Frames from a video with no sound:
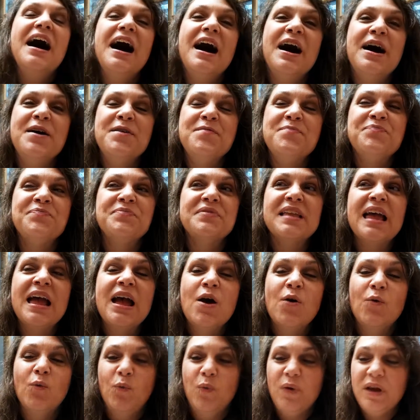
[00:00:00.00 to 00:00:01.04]
Um,
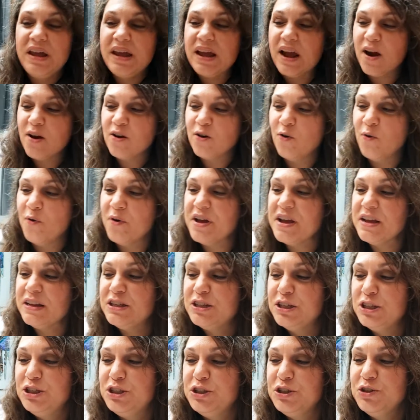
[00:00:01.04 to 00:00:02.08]
we are going
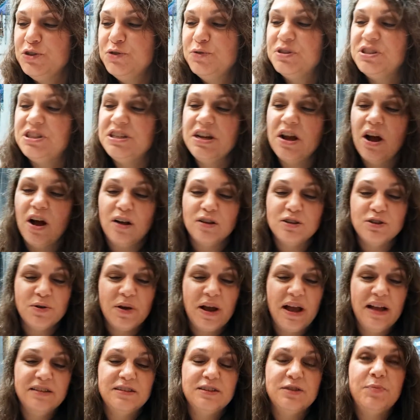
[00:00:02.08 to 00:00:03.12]
to do, she also
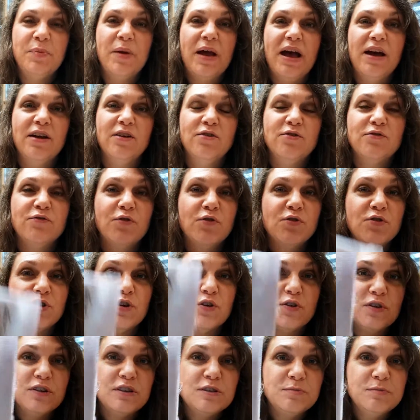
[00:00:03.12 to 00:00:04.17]
has the pattern for the
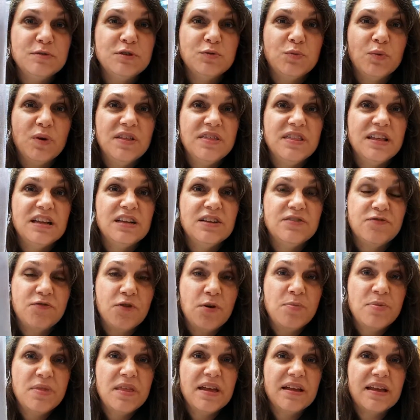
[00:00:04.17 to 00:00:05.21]
Christmas one that
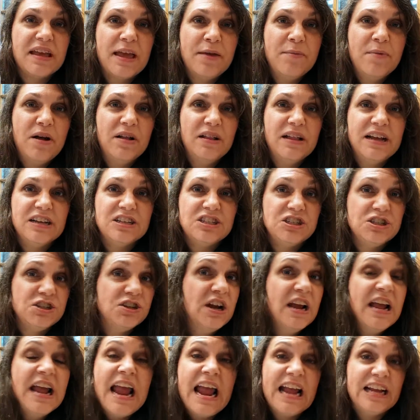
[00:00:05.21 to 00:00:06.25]
from that came out last year
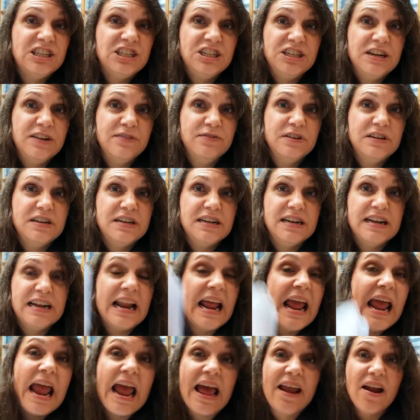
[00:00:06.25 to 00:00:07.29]
and she never did it.
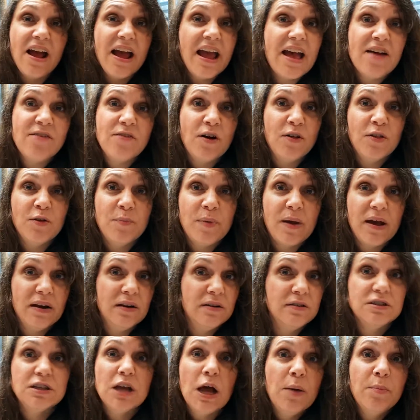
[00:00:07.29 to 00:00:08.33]
And I have all the
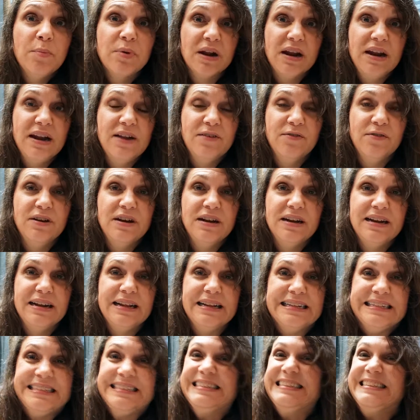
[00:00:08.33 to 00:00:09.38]
patterns, but I never did
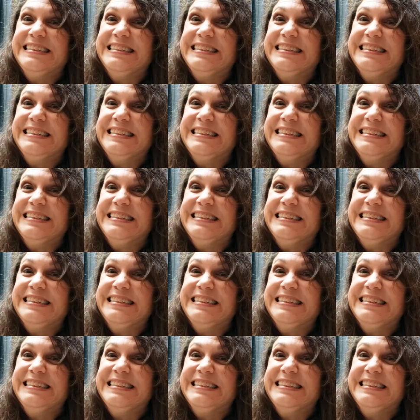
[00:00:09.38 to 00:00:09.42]
it.